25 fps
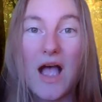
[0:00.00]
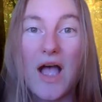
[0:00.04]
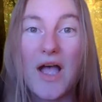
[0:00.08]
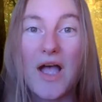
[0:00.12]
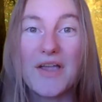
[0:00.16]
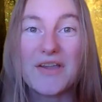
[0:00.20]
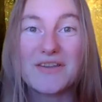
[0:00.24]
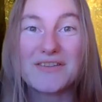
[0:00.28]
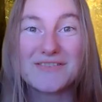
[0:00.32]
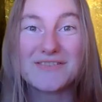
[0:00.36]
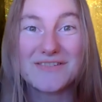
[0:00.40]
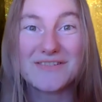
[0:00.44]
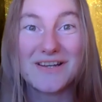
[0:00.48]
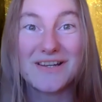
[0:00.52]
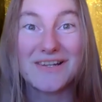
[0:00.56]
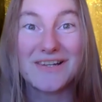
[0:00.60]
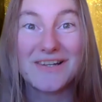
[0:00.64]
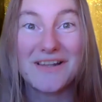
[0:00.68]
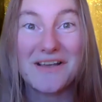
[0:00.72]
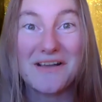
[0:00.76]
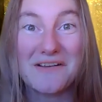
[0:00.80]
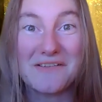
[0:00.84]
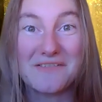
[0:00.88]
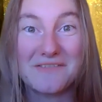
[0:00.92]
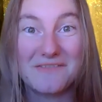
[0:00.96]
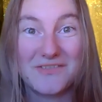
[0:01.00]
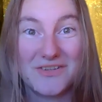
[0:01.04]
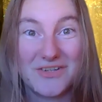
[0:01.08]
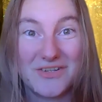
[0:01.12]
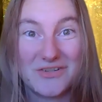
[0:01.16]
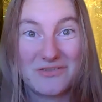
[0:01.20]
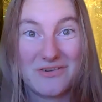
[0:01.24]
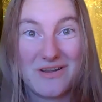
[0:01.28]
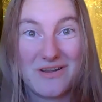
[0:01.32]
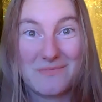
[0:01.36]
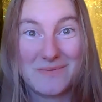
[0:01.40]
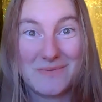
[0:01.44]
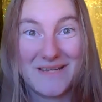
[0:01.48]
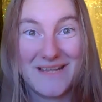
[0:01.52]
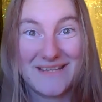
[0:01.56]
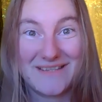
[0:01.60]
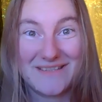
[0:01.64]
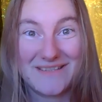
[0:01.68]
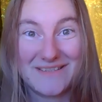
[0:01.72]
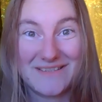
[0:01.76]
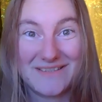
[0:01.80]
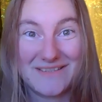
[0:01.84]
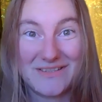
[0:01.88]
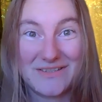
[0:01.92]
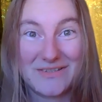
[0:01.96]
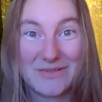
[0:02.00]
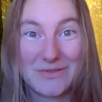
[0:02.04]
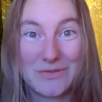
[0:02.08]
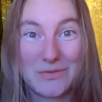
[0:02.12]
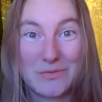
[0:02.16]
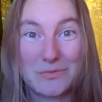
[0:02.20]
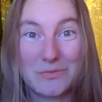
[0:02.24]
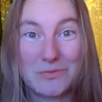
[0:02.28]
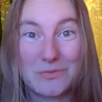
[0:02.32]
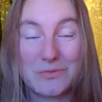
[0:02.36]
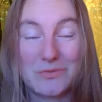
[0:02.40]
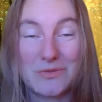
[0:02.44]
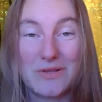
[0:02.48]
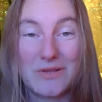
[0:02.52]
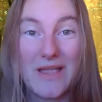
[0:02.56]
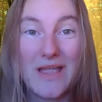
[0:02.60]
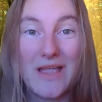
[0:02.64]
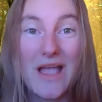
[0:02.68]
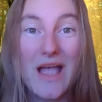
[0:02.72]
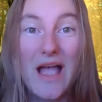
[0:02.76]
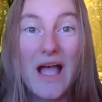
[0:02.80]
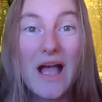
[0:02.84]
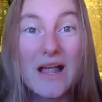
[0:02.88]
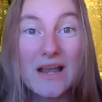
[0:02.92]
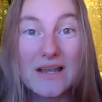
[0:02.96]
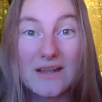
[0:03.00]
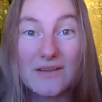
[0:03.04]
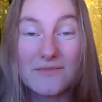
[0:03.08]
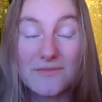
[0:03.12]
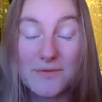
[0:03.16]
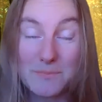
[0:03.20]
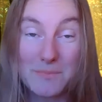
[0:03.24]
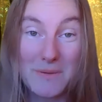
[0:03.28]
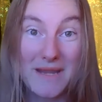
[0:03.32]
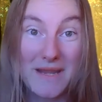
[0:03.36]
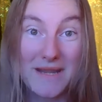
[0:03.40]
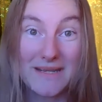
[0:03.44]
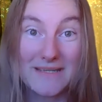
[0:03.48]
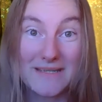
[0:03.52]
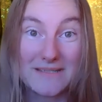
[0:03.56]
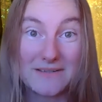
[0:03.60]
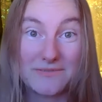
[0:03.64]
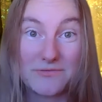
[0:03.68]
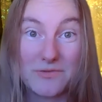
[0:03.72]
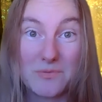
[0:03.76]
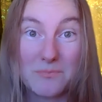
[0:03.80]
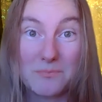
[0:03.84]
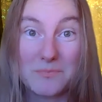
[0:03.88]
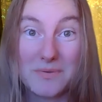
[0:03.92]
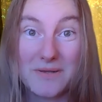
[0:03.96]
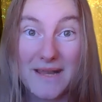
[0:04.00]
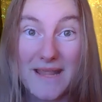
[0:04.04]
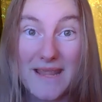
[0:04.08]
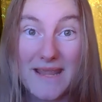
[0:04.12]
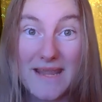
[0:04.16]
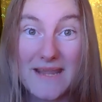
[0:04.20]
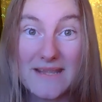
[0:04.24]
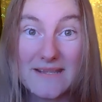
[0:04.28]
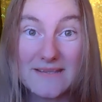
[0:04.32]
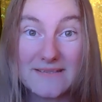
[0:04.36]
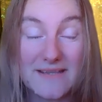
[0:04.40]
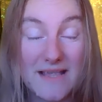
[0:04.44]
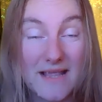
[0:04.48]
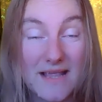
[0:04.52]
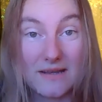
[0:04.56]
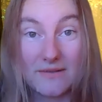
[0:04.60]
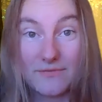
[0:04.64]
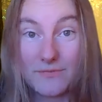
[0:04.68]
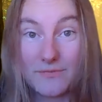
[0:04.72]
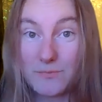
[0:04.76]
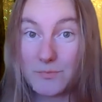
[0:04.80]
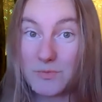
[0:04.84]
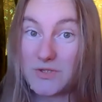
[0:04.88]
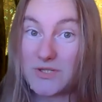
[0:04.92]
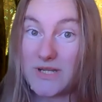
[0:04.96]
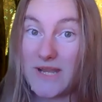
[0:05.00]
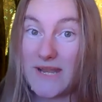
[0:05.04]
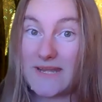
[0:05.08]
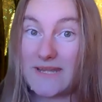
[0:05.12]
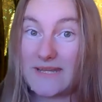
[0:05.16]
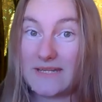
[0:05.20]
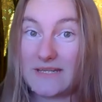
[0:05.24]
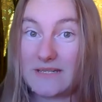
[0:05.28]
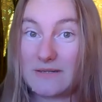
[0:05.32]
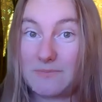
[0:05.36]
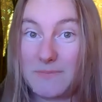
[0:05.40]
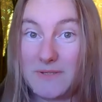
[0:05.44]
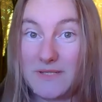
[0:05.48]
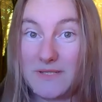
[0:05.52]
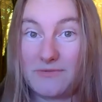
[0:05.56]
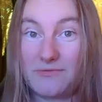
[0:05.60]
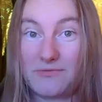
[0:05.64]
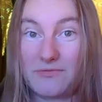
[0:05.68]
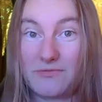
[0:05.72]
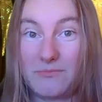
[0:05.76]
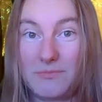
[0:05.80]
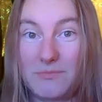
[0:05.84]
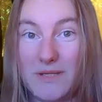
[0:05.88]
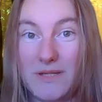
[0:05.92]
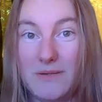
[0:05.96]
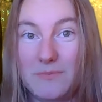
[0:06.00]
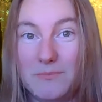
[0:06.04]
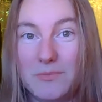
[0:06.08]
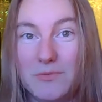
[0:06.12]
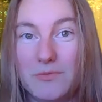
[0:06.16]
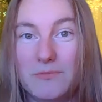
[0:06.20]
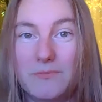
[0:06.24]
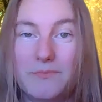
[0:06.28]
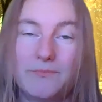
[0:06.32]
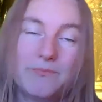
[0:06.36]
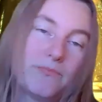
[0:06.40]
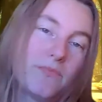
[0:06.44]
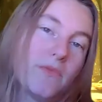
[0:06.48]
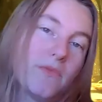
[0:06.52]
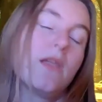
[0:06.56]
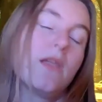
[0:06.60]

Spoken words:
I used to love drama lessons at school. I loved being in different plays. I loved pretending to be different people.